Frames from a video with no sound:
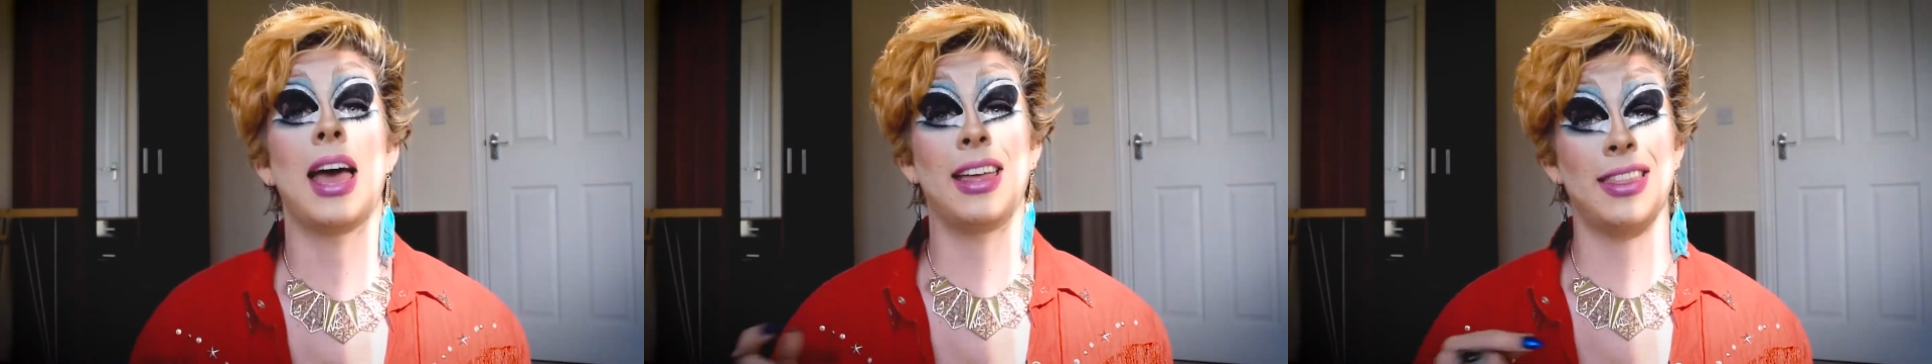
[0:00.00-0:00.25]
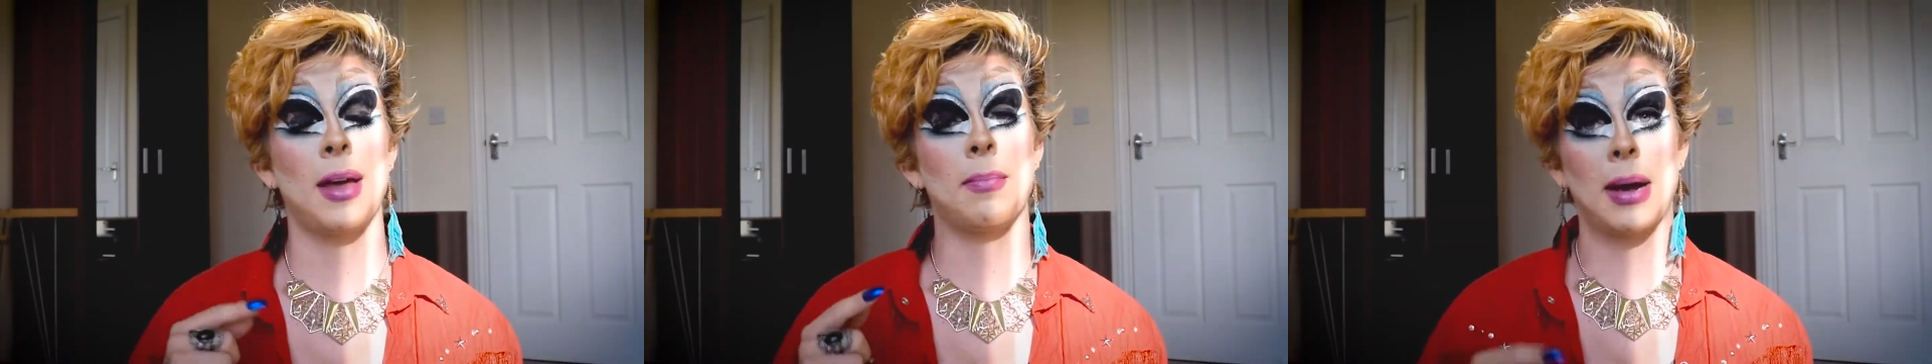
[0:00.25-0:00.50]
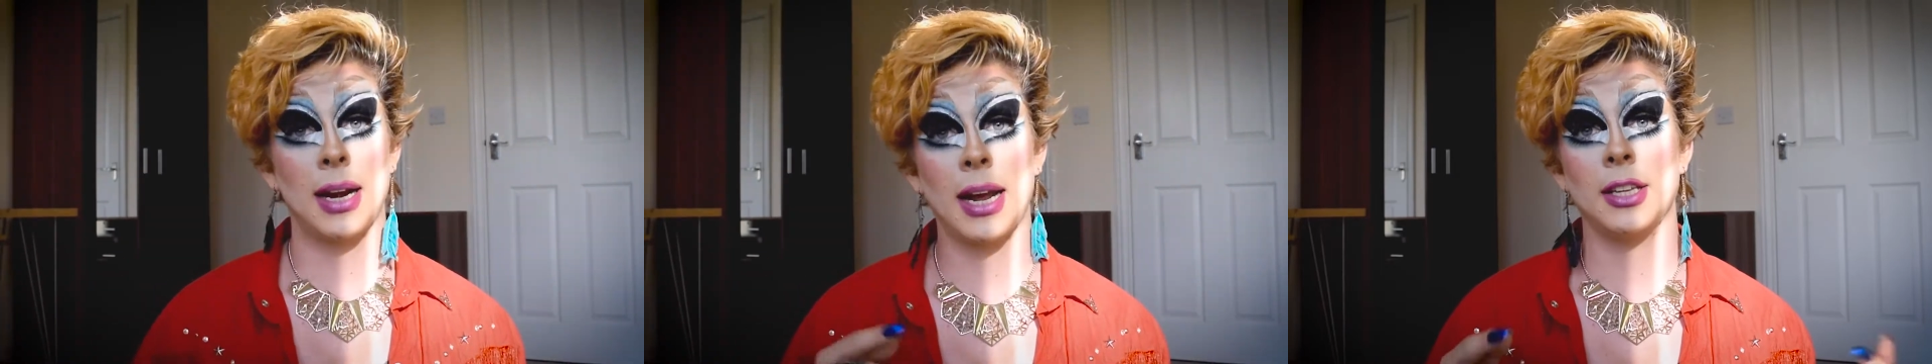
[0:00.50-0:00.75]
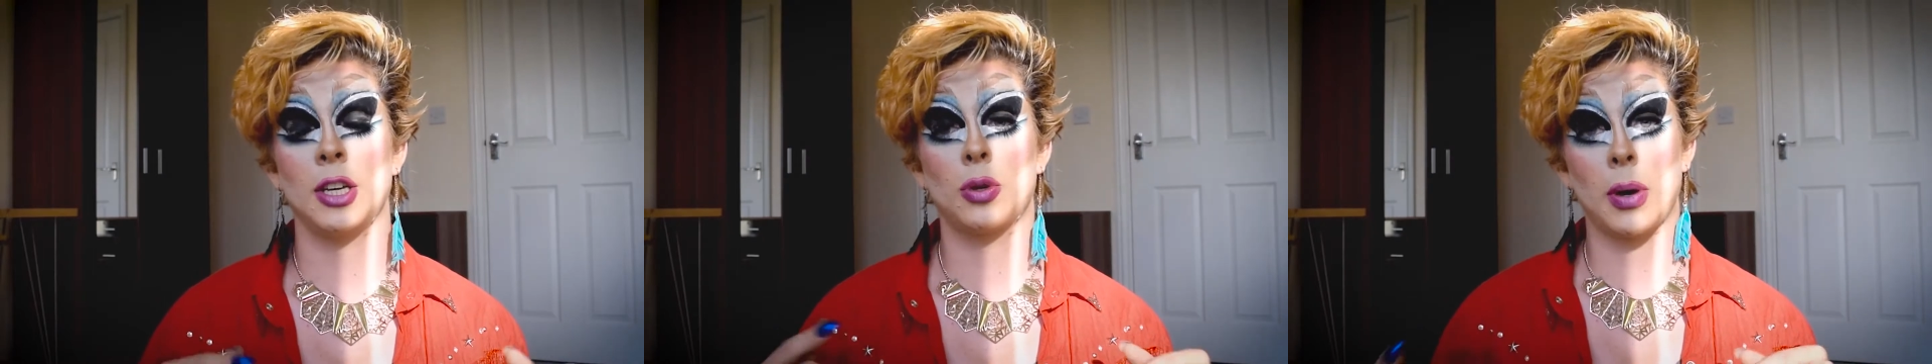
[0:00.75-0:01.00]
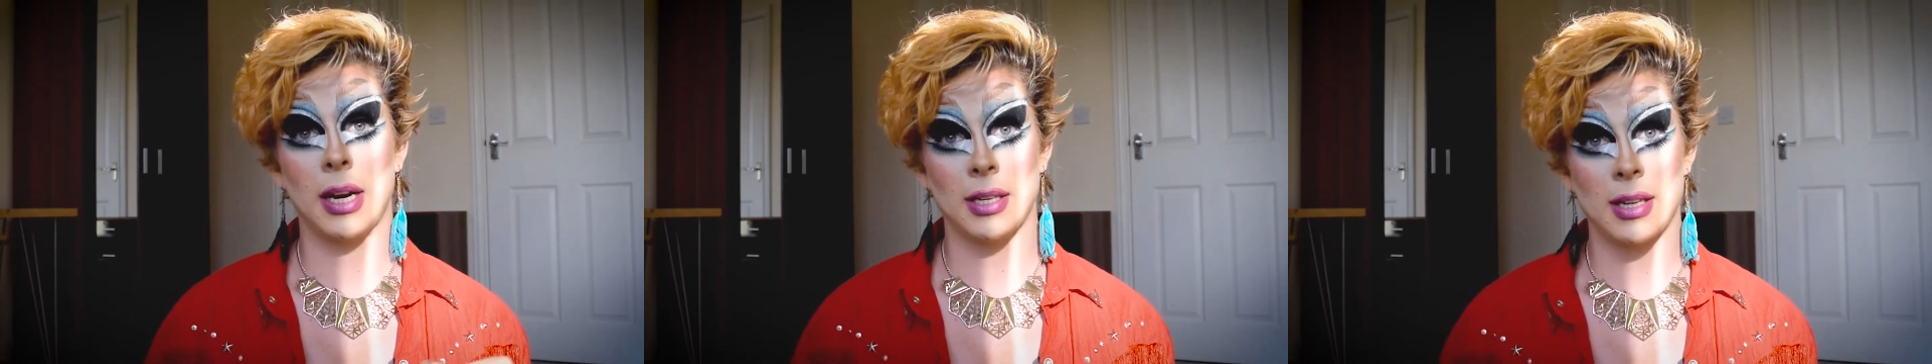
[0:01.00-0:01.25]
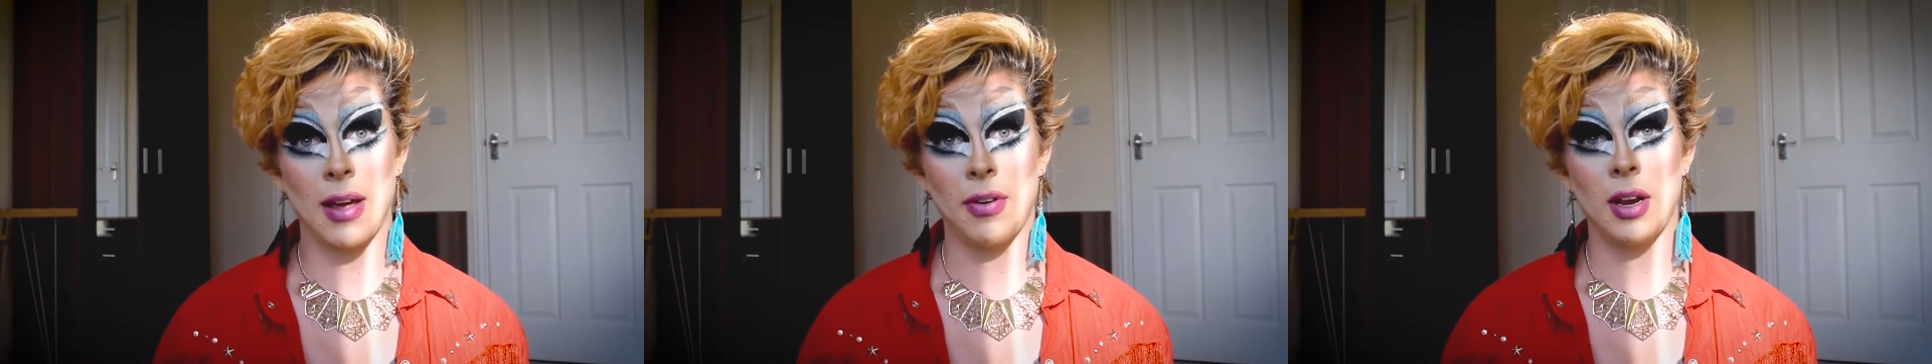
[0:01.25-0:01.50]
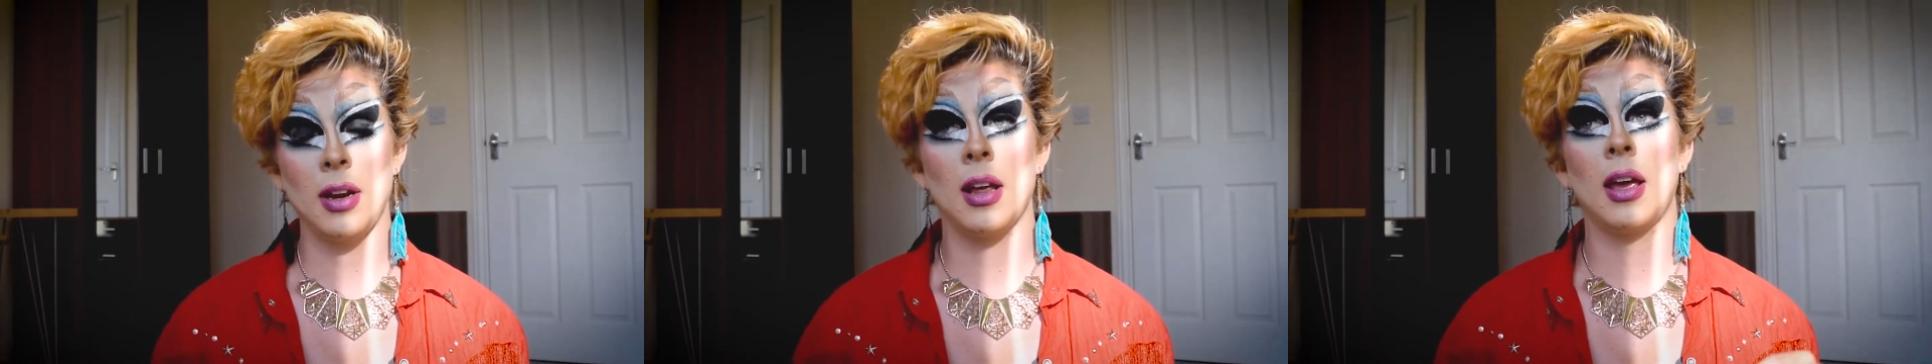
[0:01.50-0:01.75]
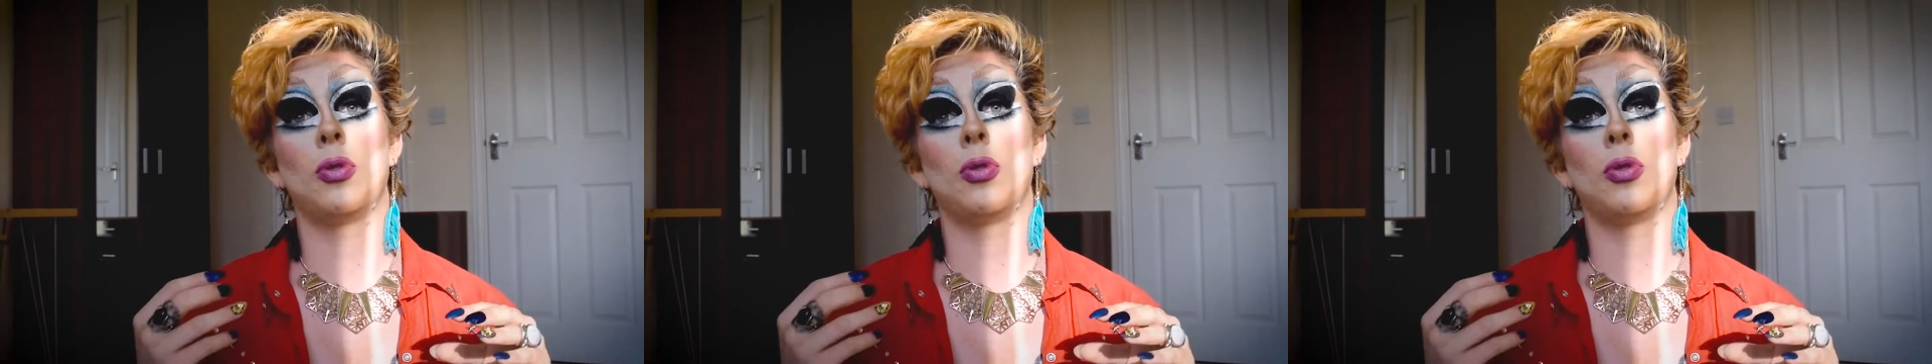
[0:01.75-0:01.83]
And then by 1927,